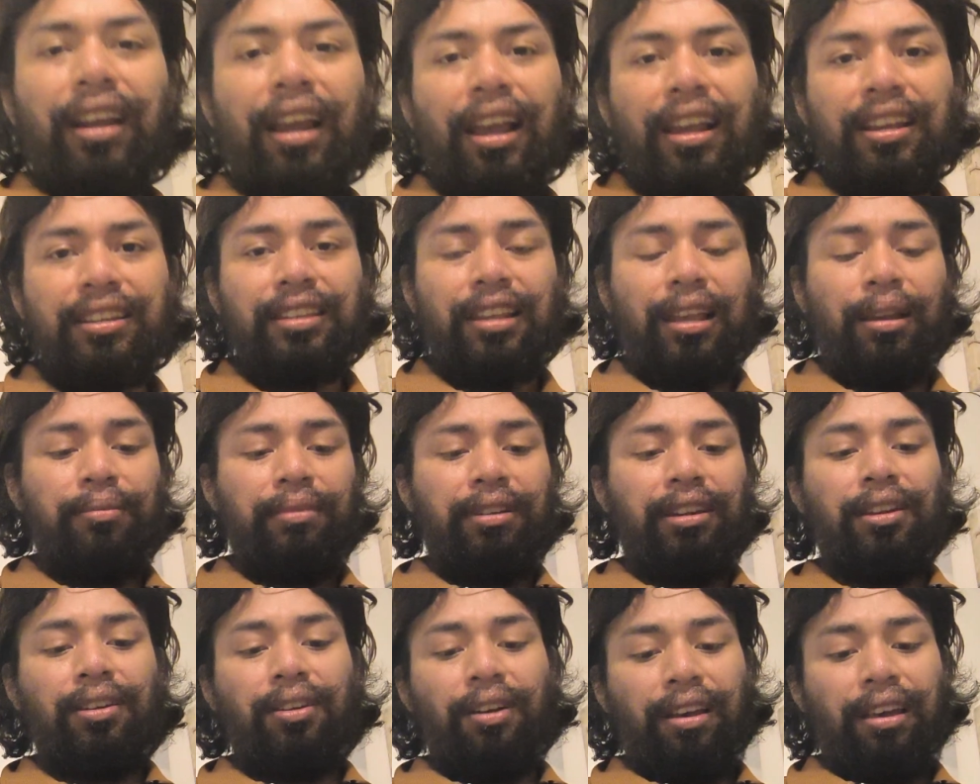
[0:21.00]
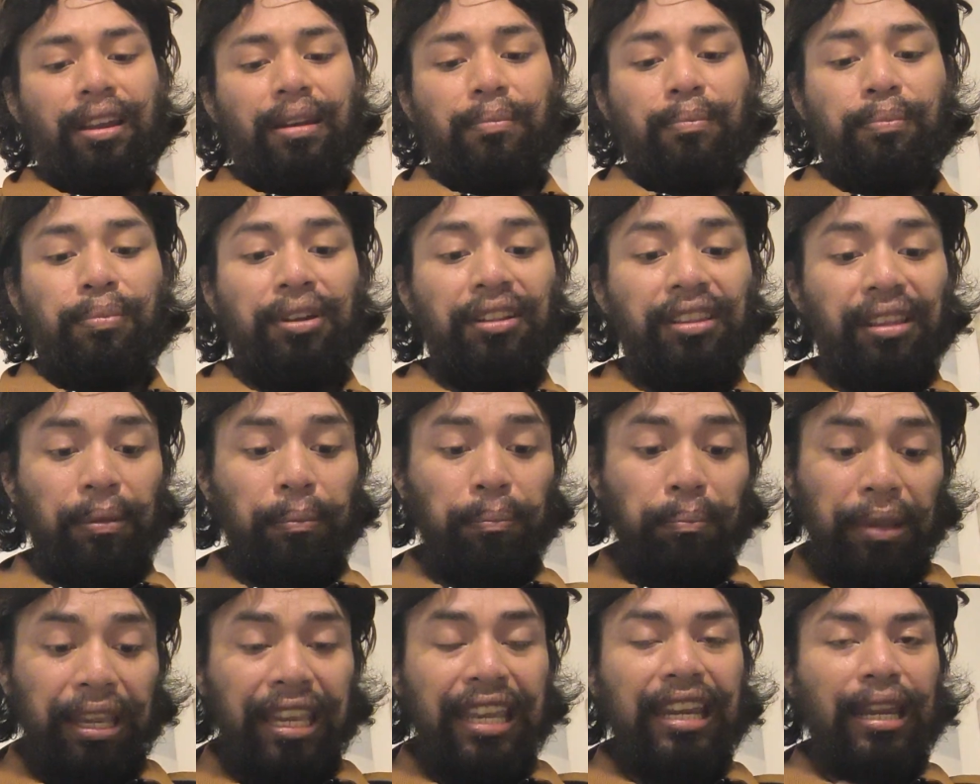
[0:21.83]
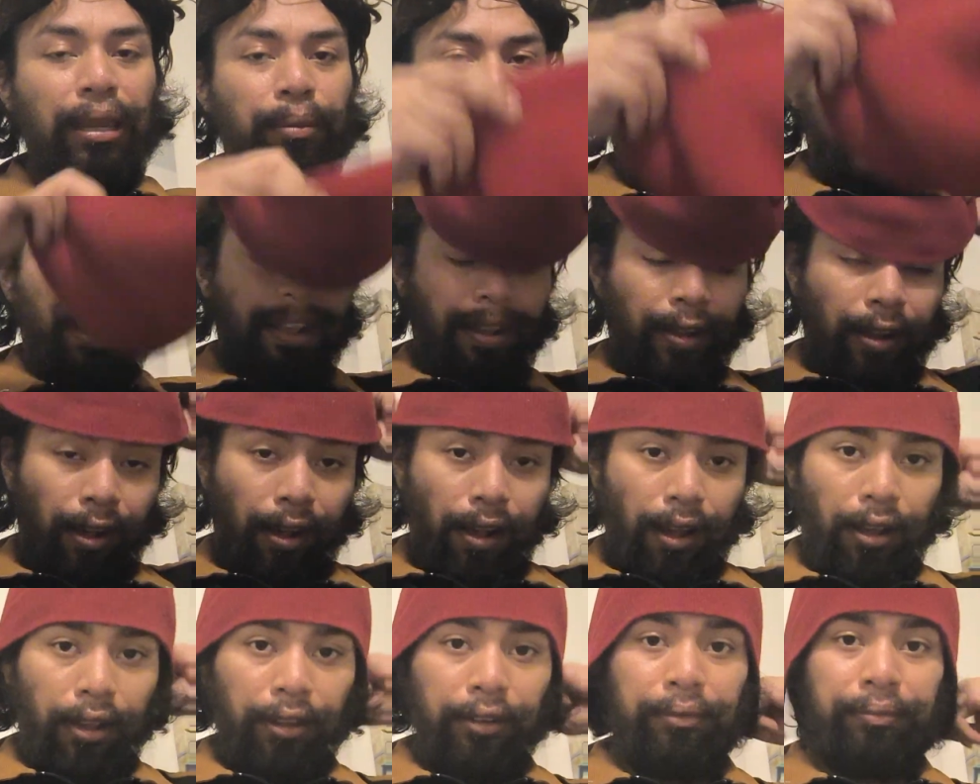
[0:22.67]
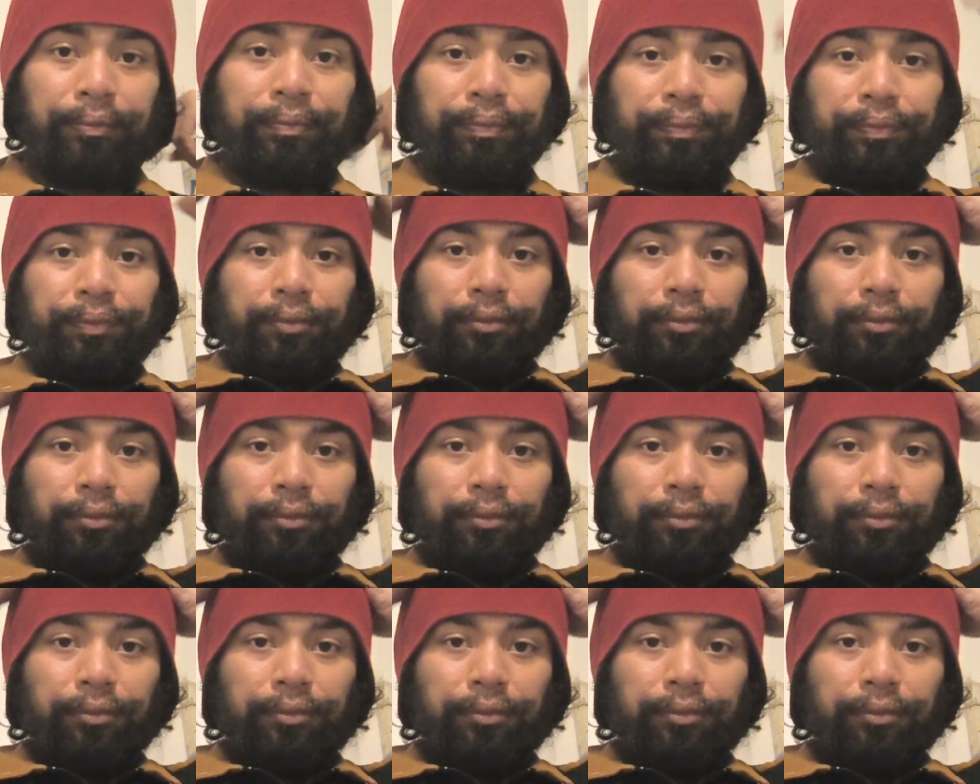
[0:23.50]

guys, I'm gonna go ahead and put the beanie back on.